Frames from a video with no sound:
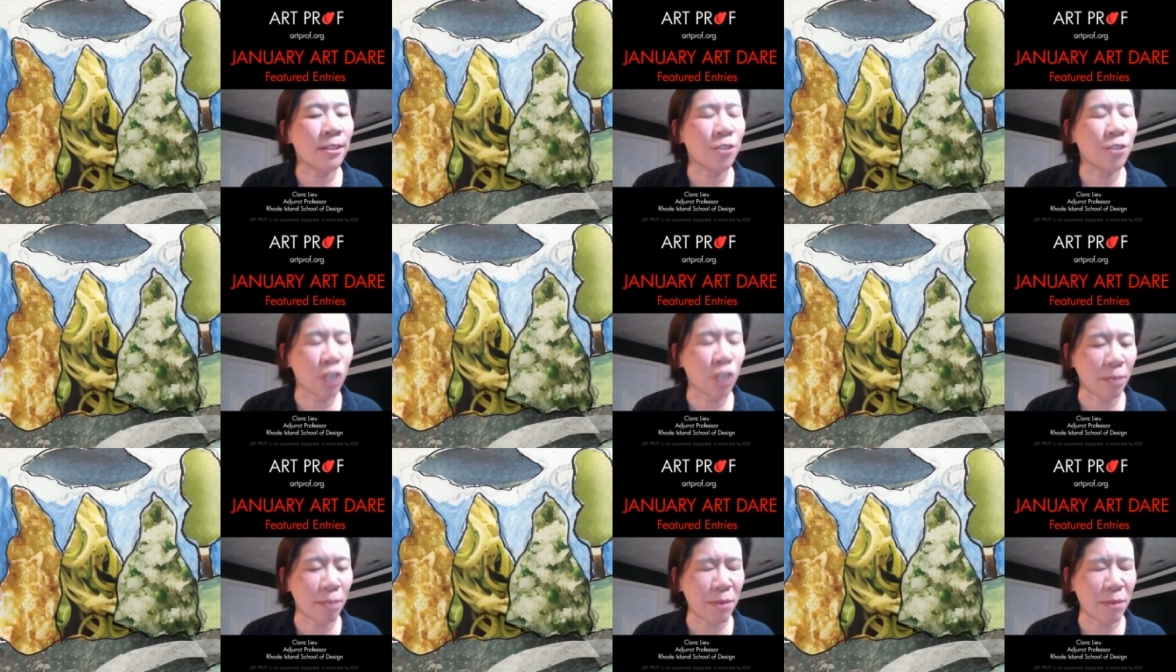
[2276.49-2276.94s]

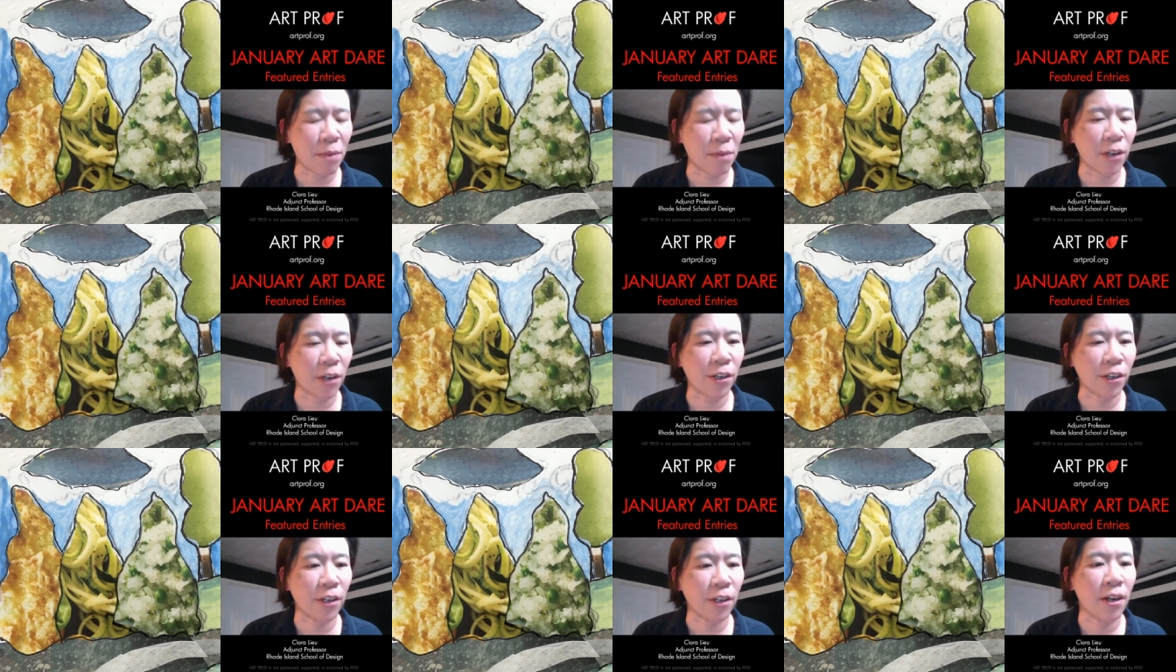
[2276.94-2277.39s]
Sharpie
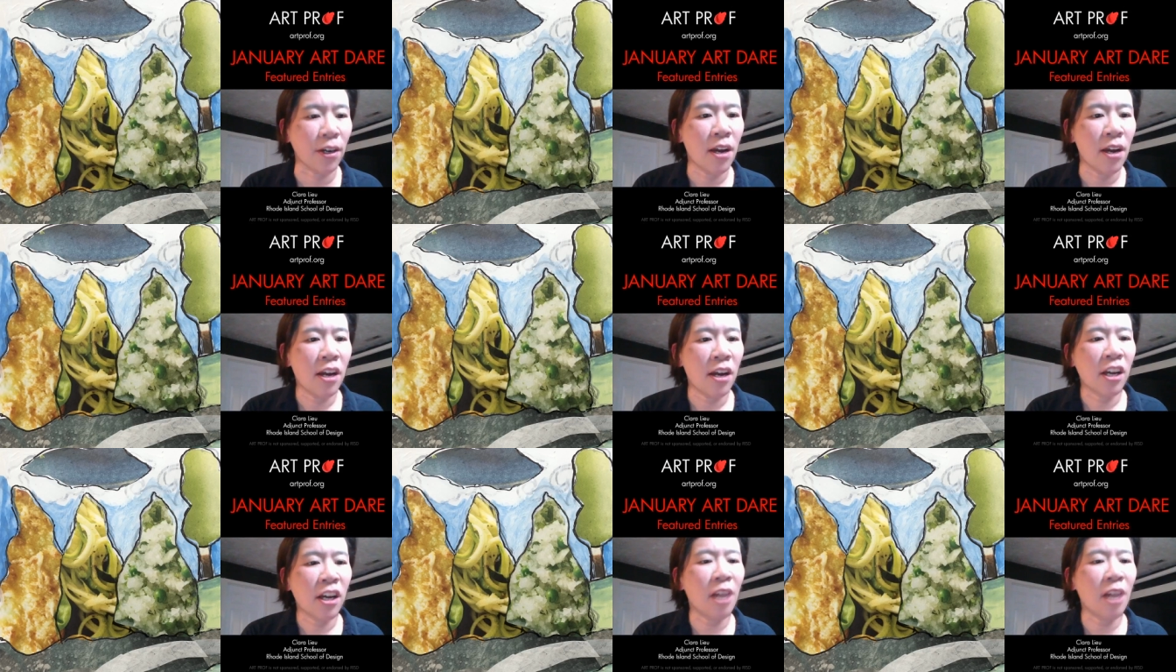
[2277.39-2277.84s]
marker
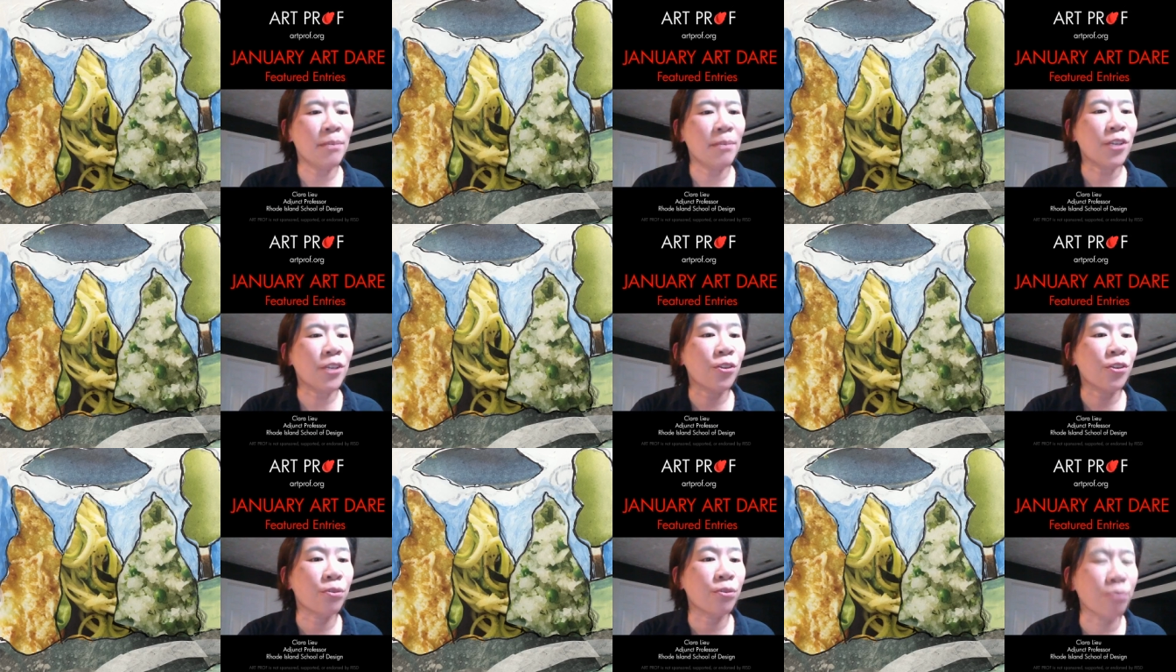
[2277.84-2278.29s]
coming
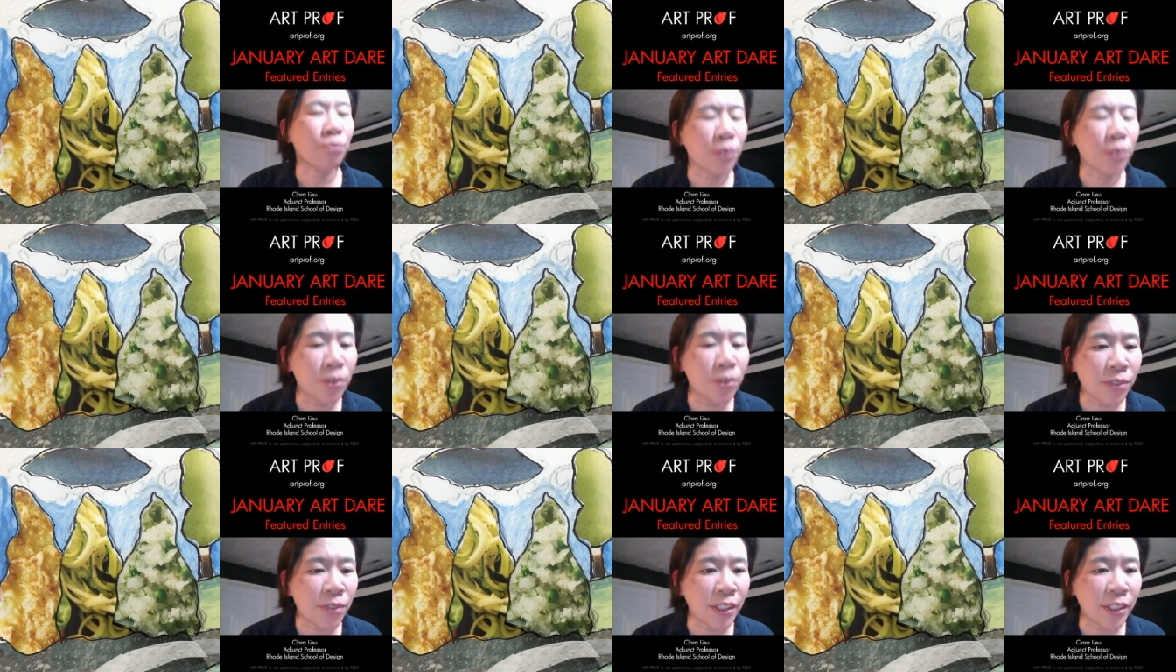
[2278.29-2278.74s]

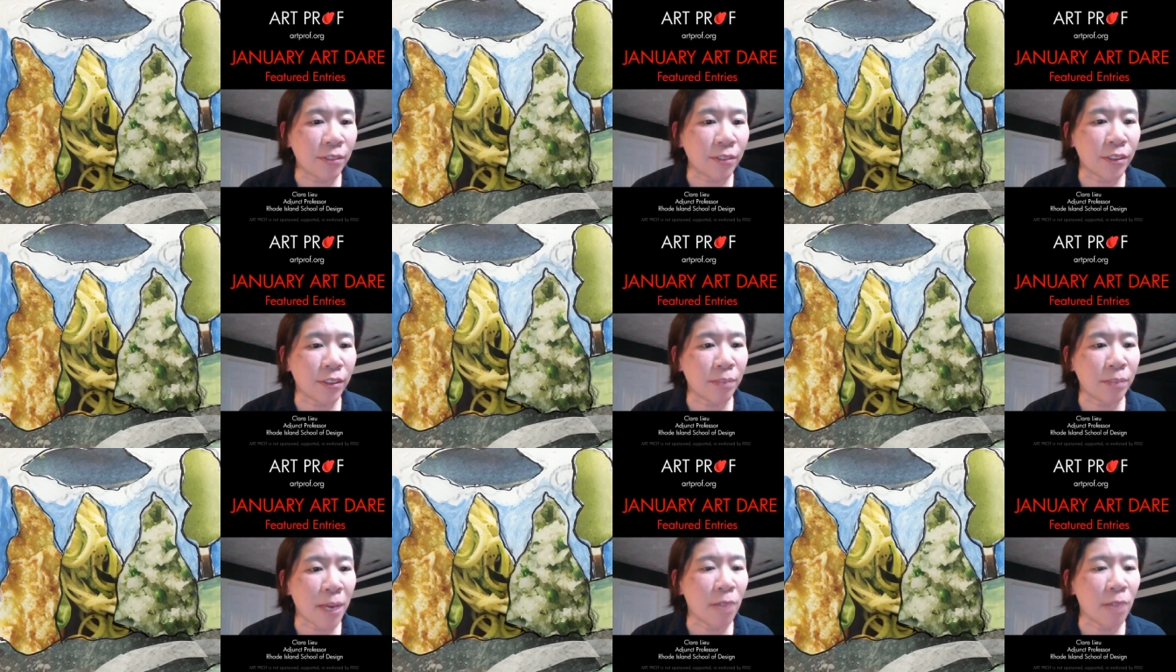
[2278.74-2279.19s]
through the
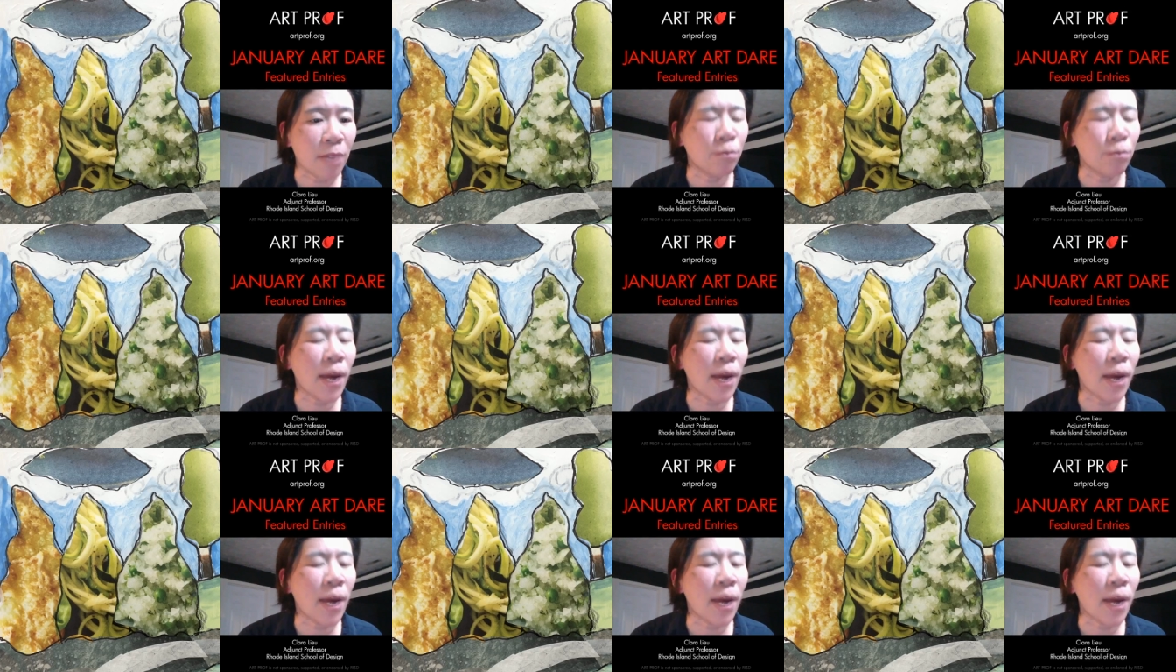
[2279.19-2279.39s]
acrylic paint.